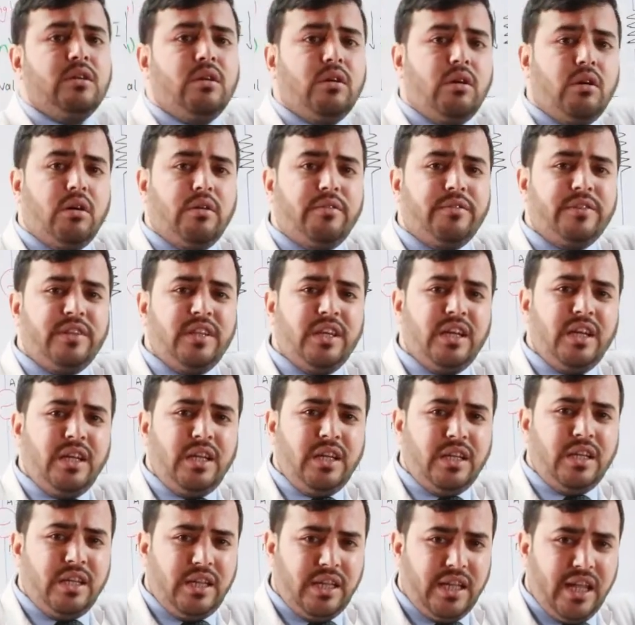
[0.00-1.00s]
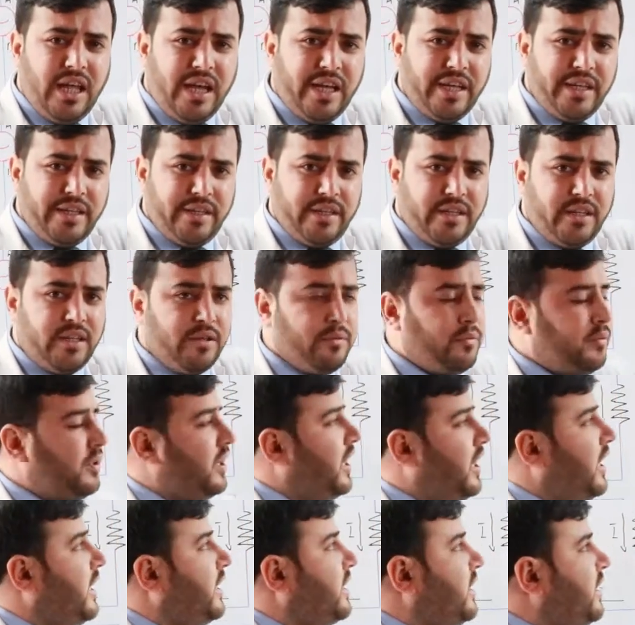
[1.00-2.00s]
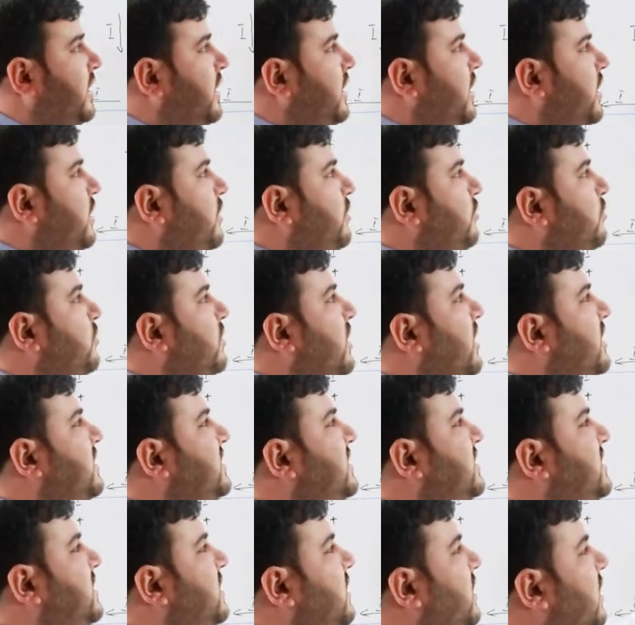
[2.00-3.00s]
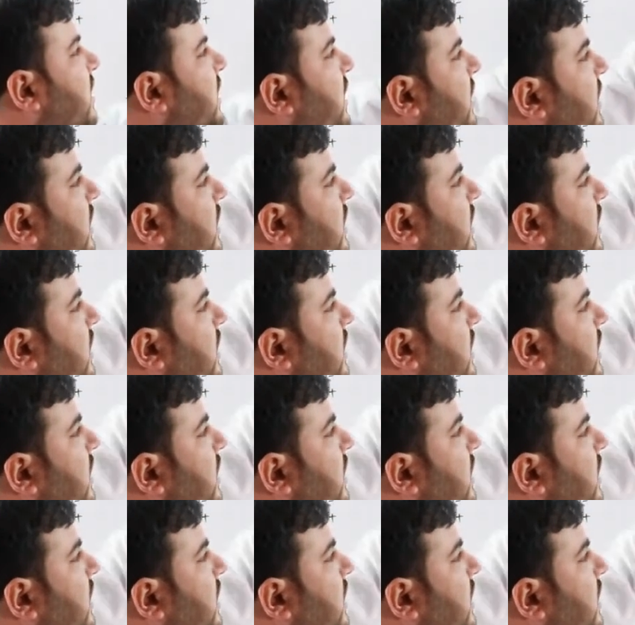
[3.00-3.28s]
of the line. Like here you can see